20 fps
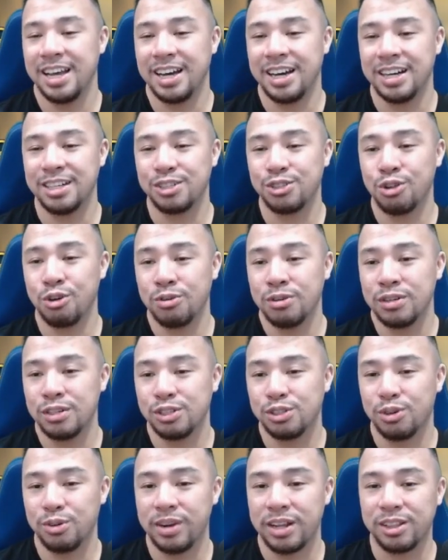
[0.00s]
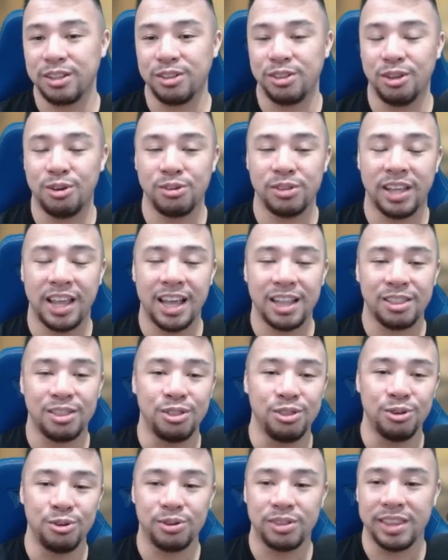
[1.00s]
so that you don't get
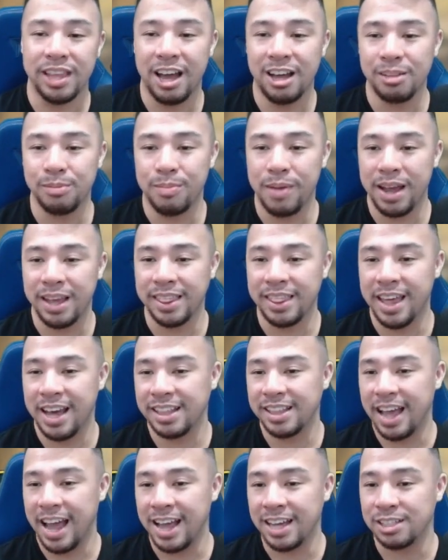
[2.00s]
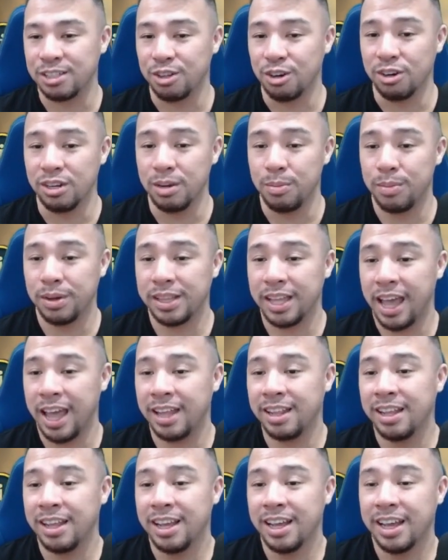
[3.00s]
nuked down by that Ice Golem.
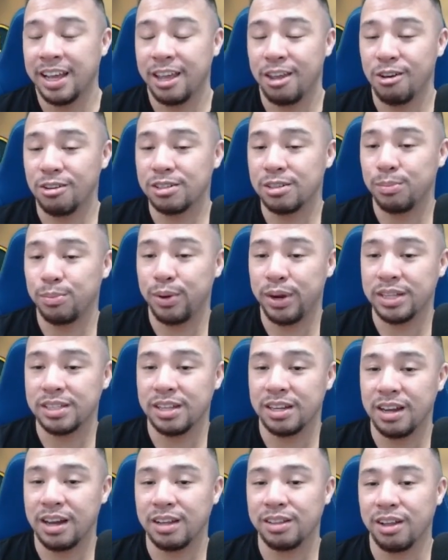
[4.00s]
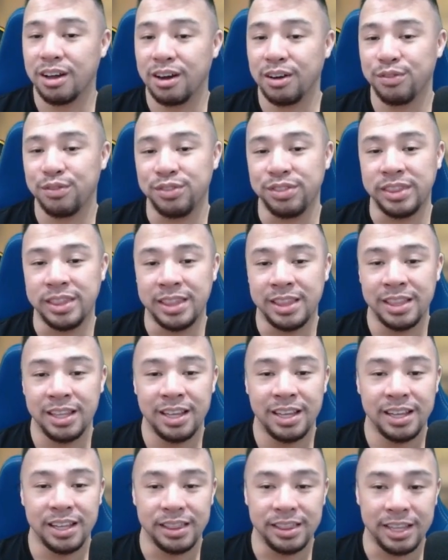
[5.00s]
And he also brings a lot of
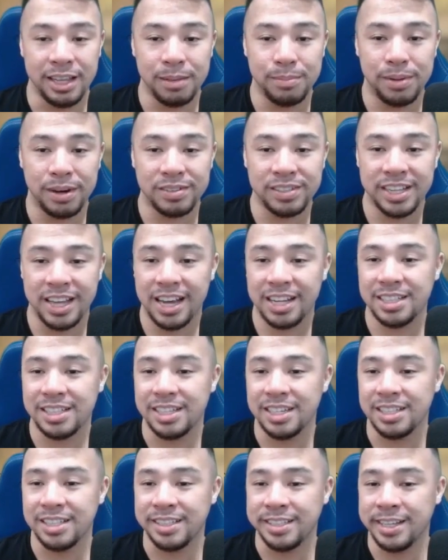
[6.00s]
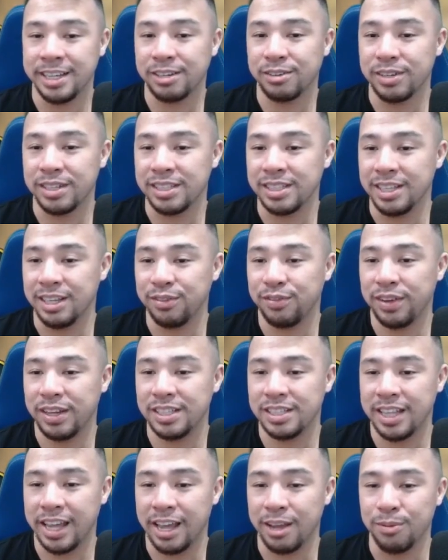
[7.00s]
debuffs. He has this decreased
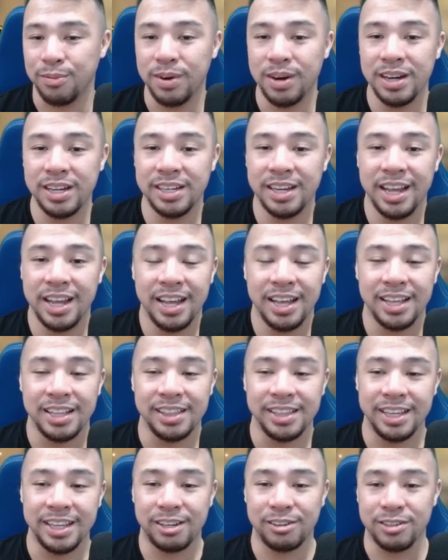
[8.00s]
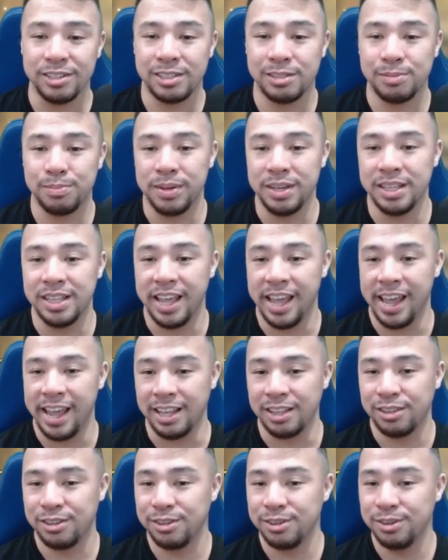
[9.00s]
defense A1, decreased speed
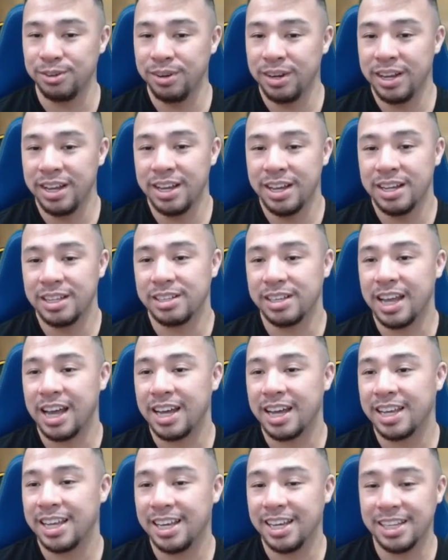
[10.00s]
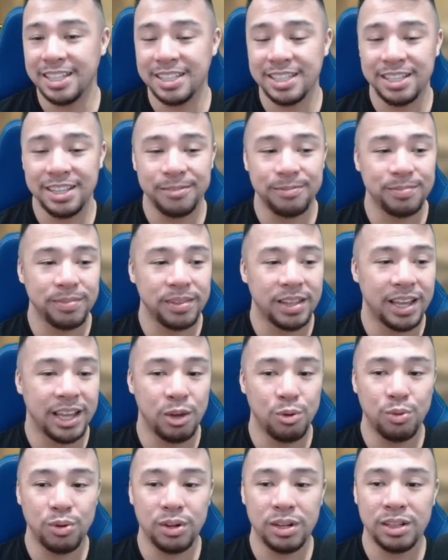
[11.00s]
A2. So yeah,
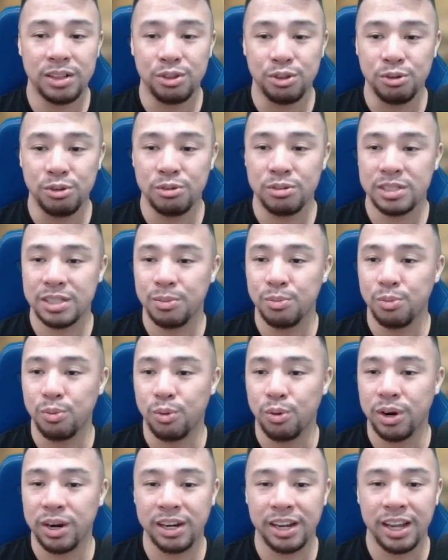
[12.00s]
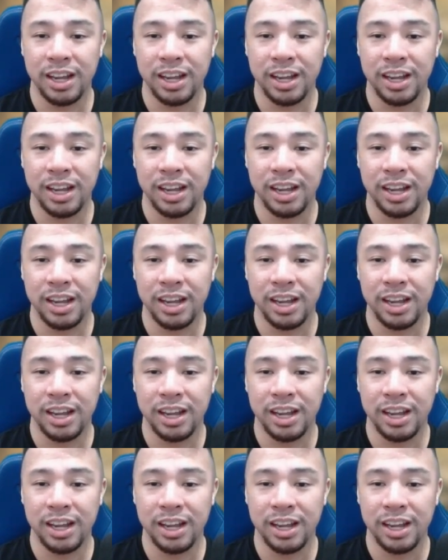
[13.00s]
he will do some work